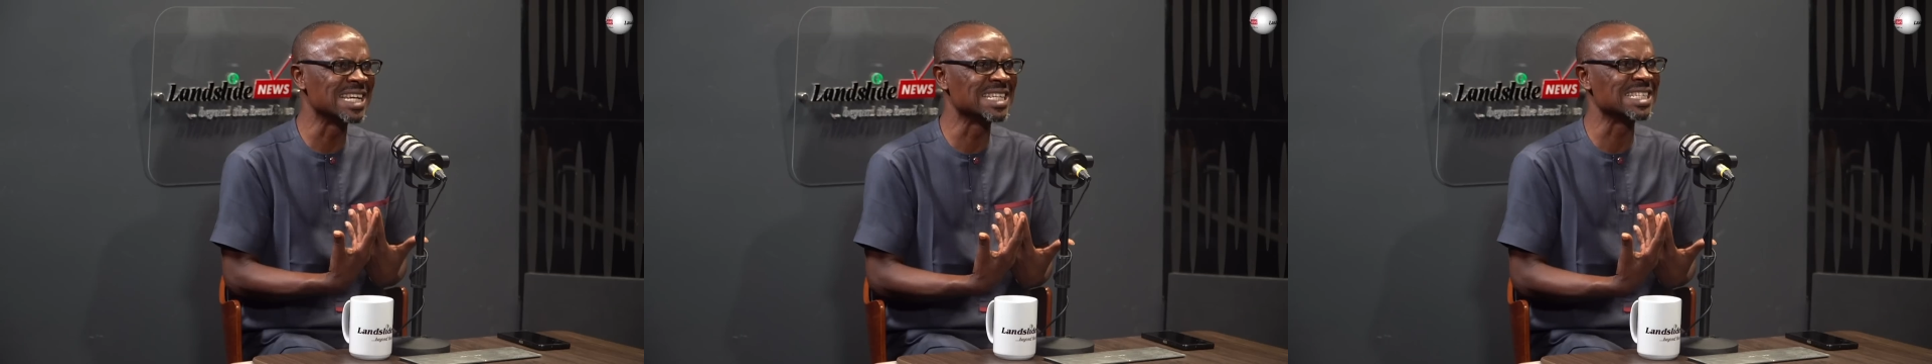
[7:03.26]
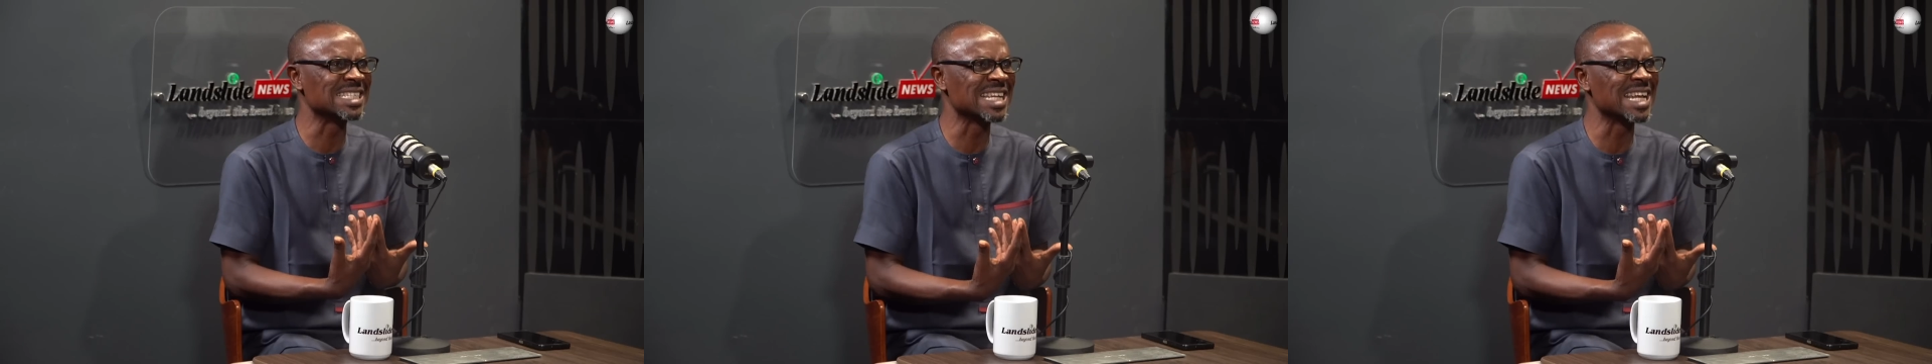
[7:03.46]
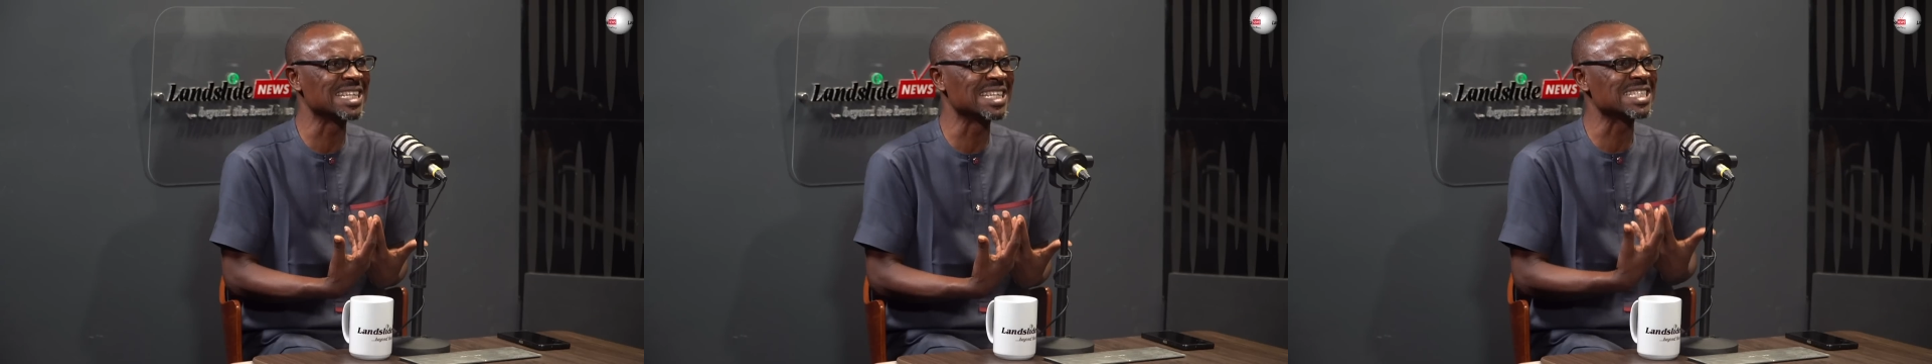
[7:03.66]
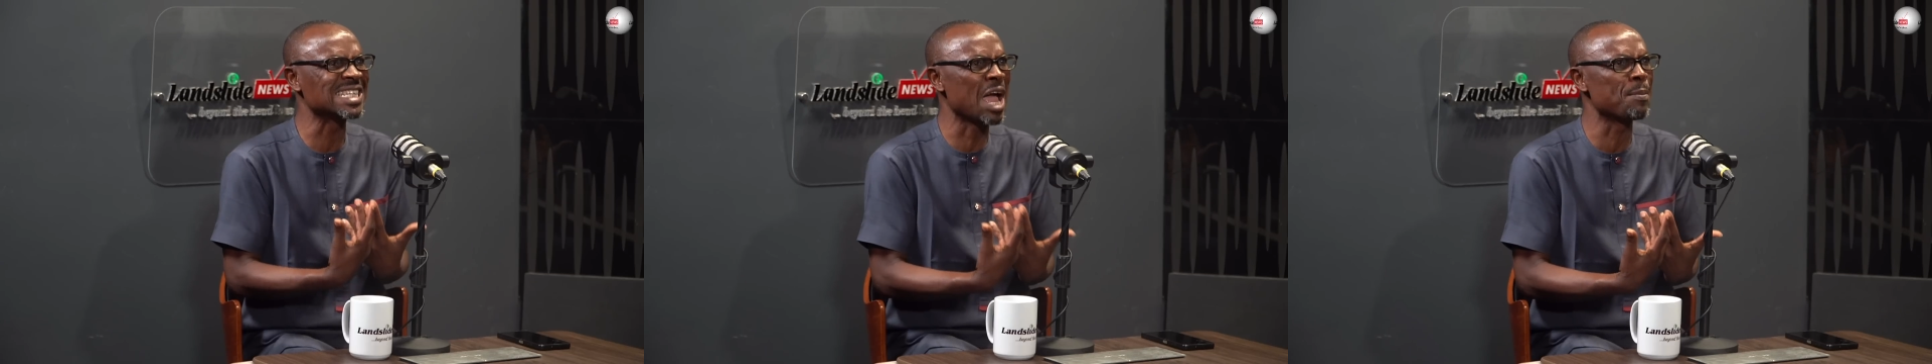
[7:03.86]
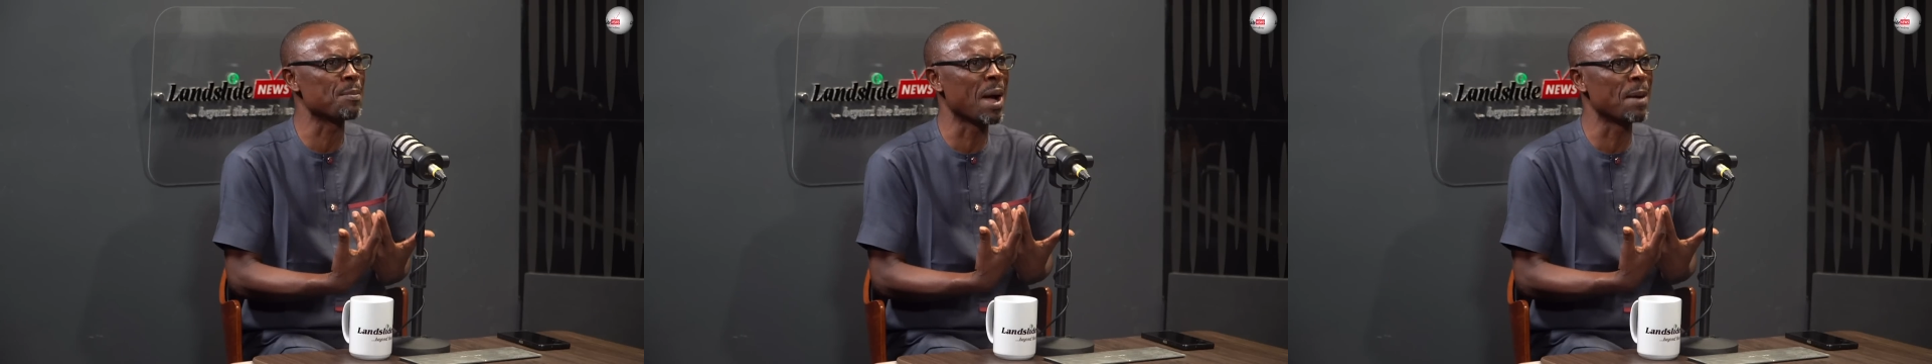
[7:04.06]
said
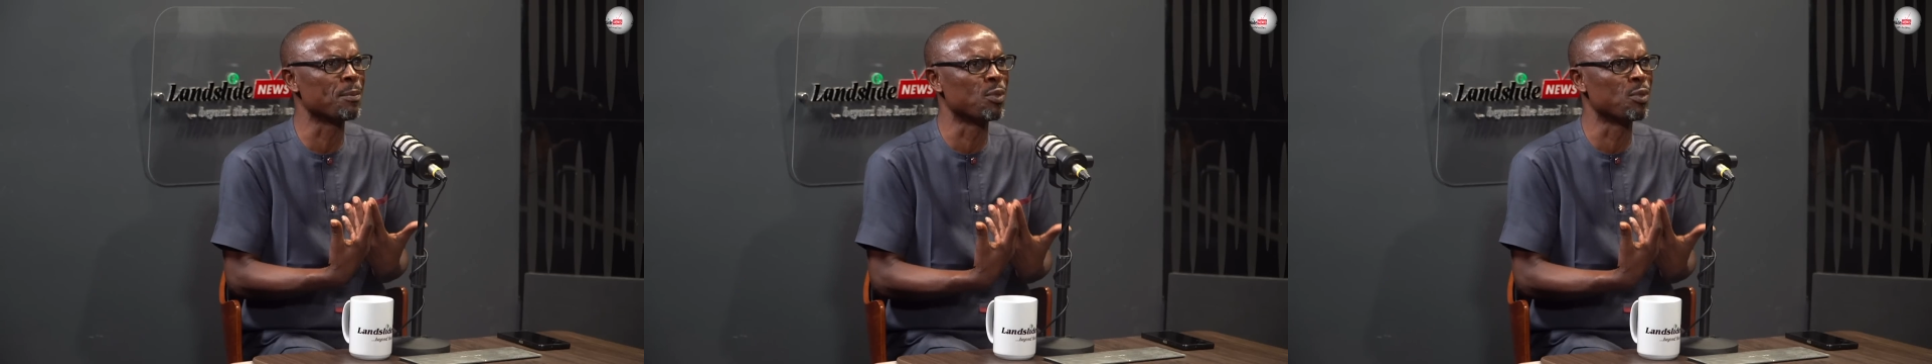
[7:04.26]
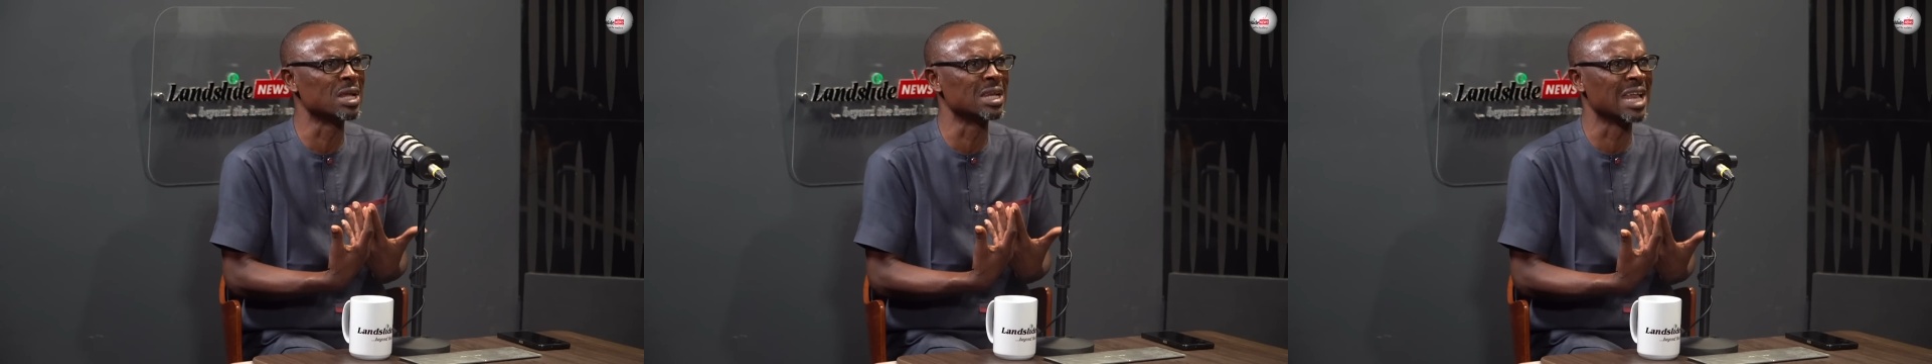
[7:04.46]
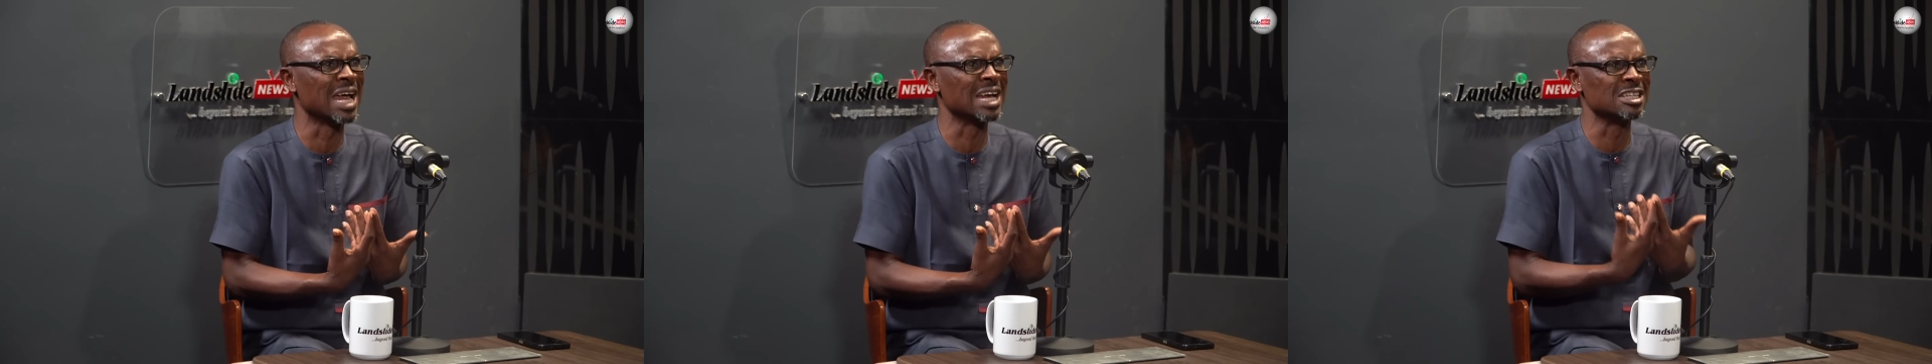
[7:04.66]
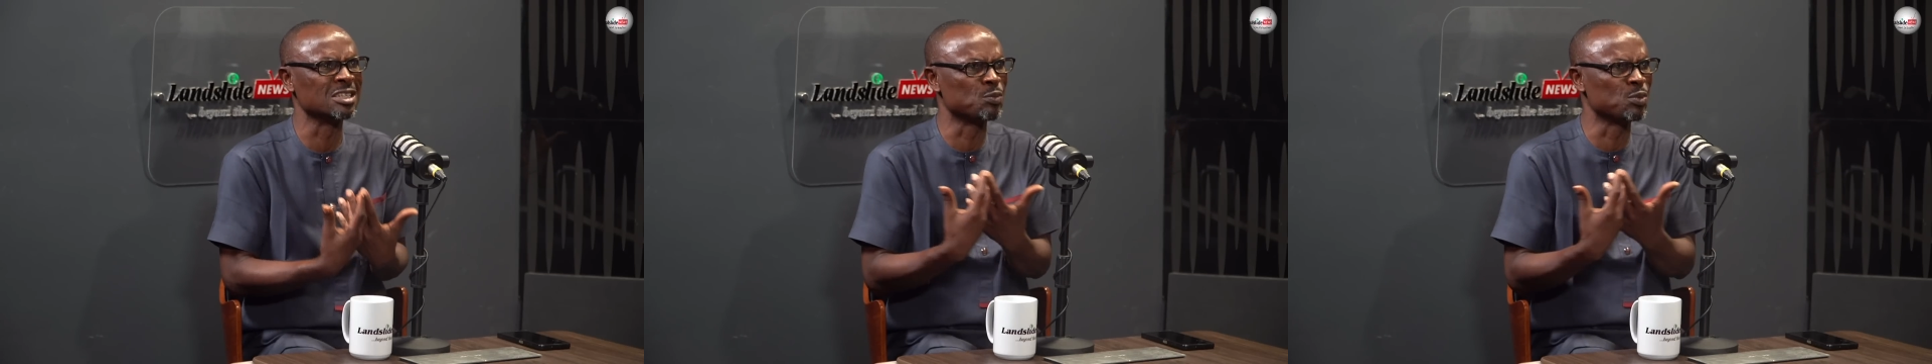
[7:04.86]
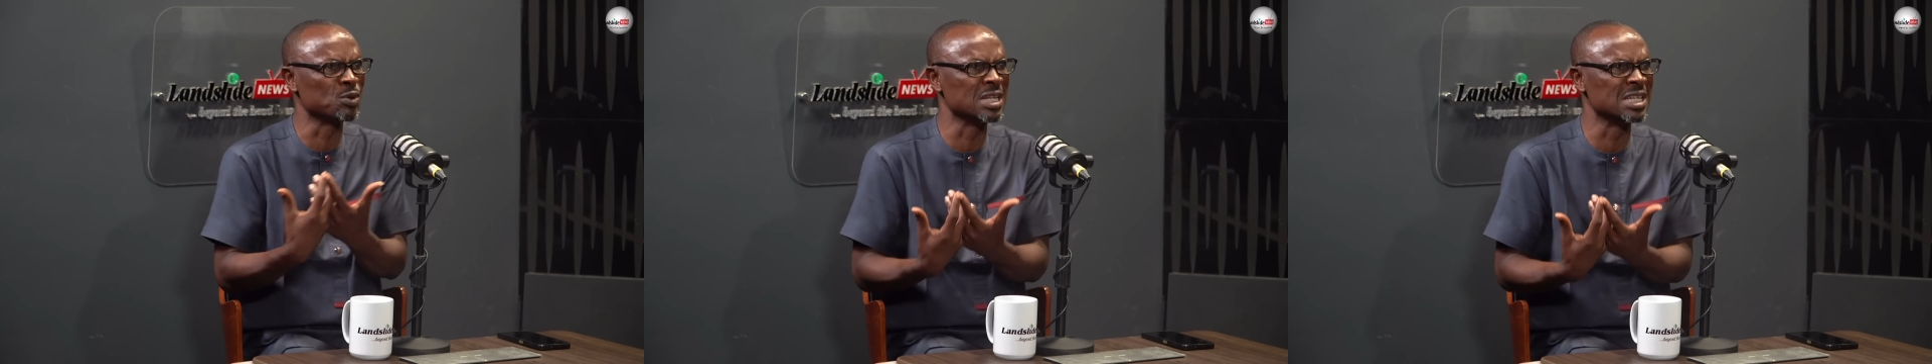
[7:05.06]
cyberbullying that is
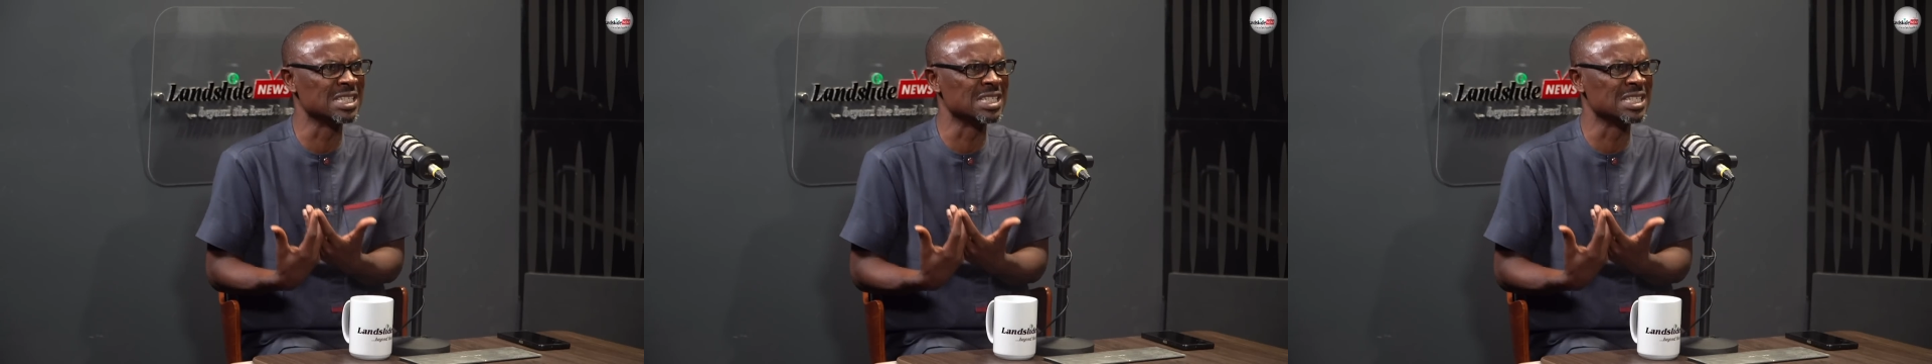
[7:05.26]
putting the